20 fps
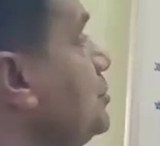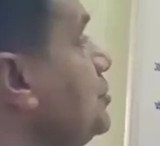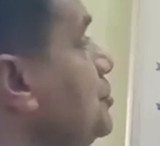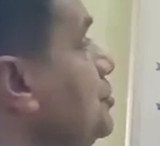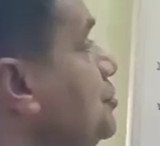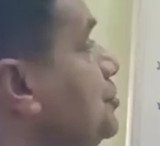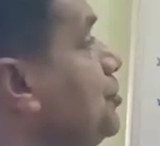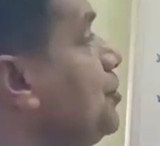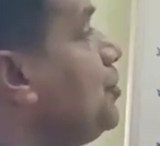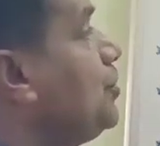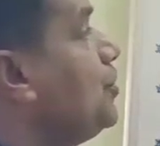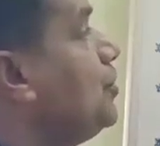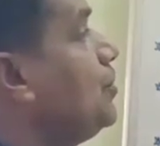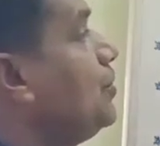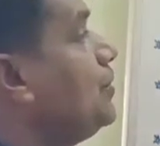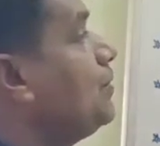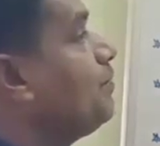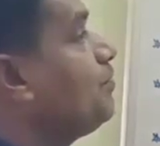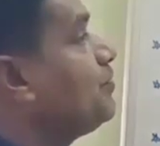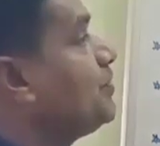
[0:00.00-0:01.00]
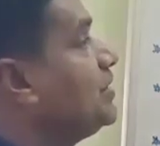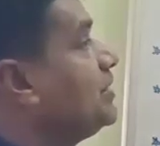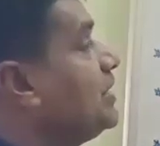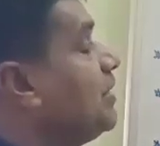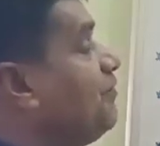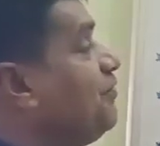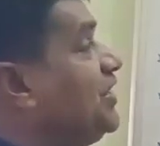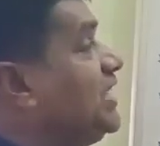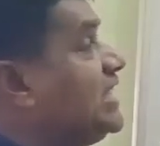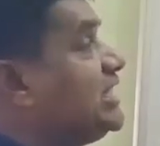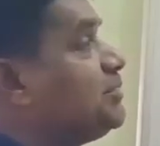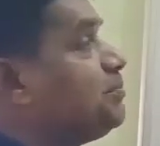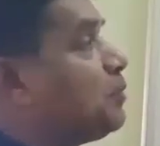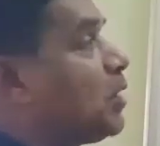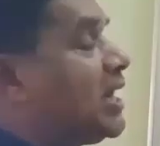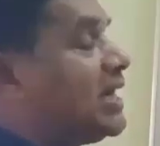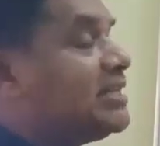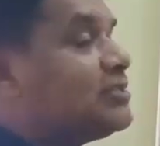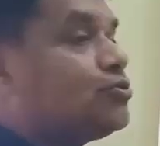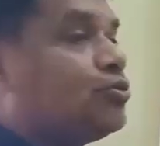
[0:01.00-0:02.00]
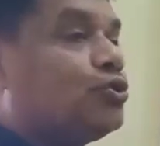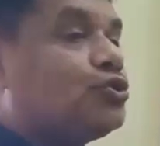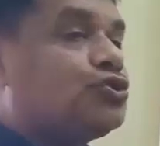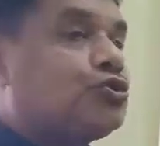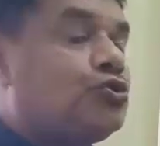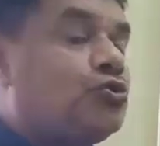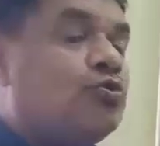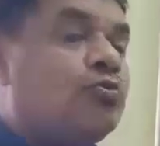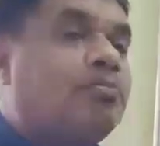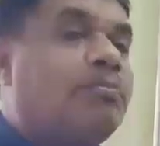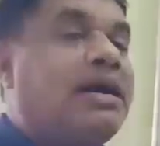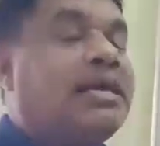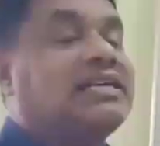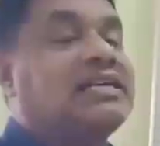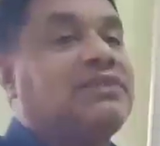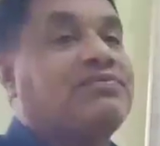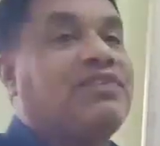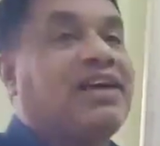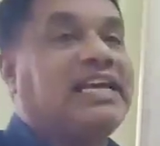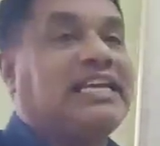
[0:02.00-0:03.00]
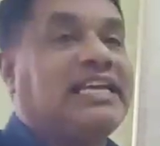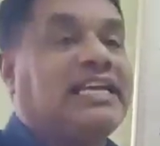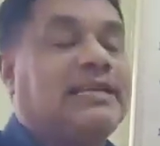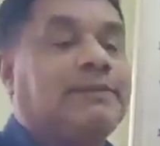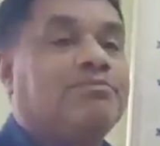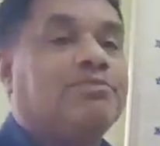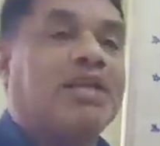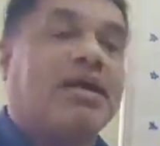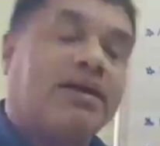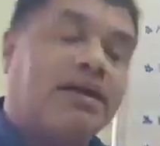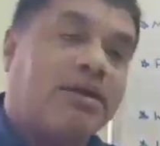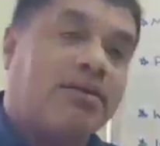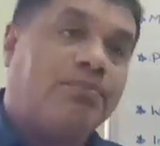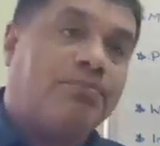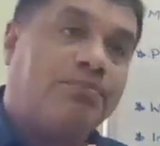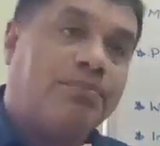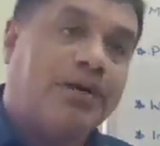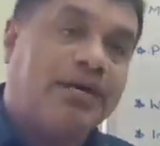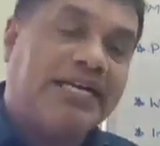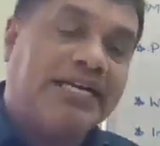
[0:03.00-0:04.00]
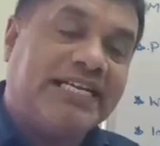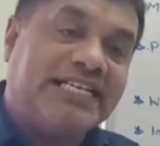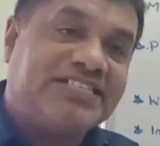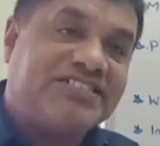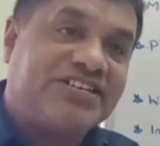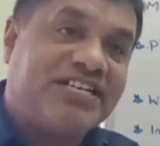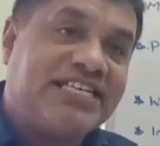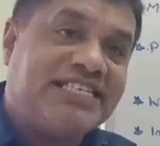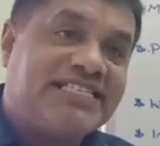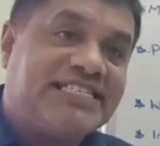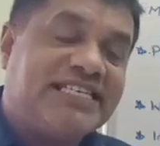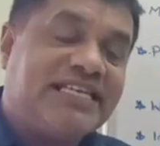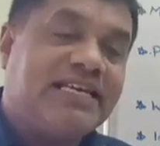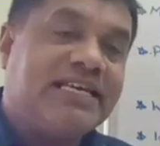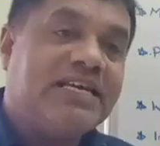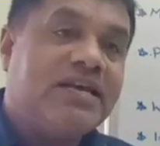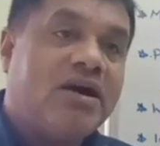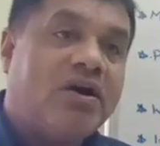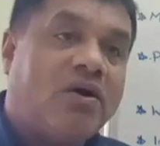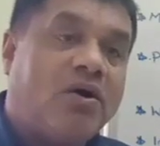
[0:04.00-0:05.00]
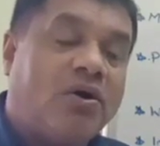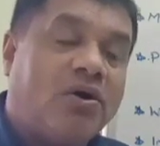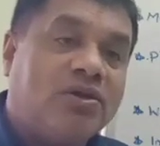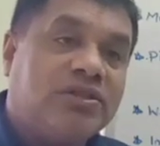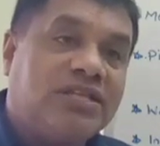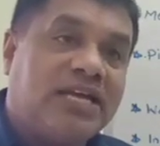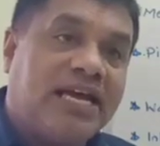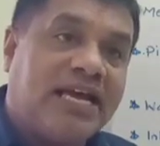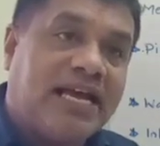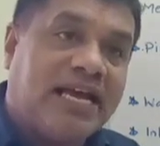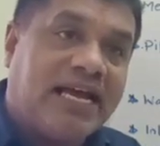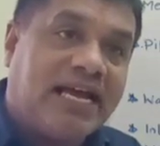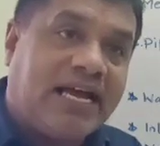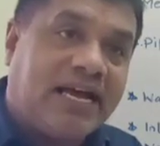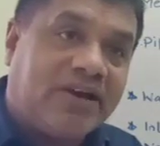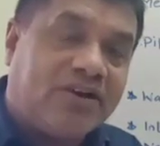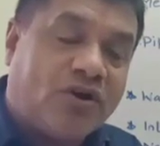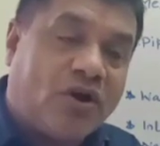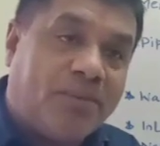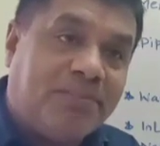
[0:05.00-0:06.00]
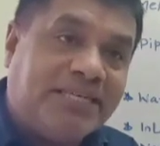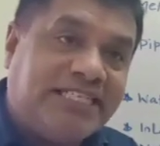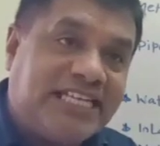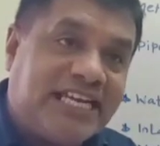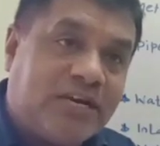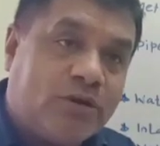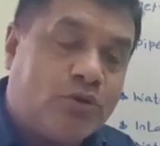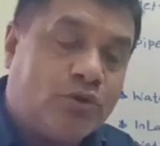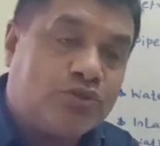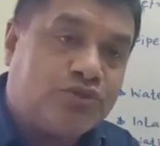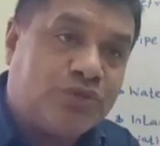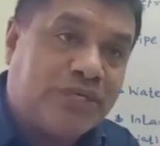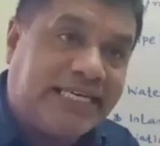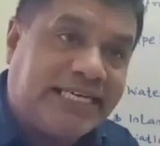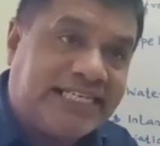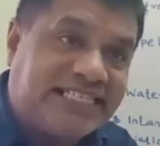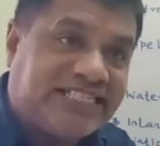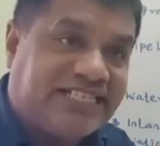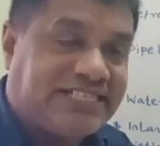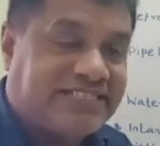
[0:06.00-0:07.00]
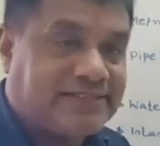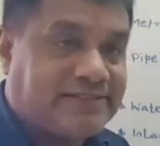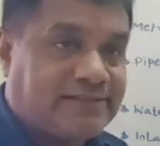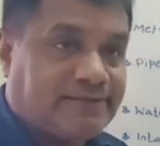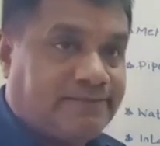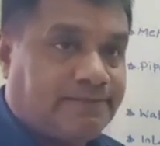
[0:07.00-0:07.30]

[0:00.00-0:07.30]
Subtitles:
So the finished products goes to market finally. The industries, all the raw material goes to industries.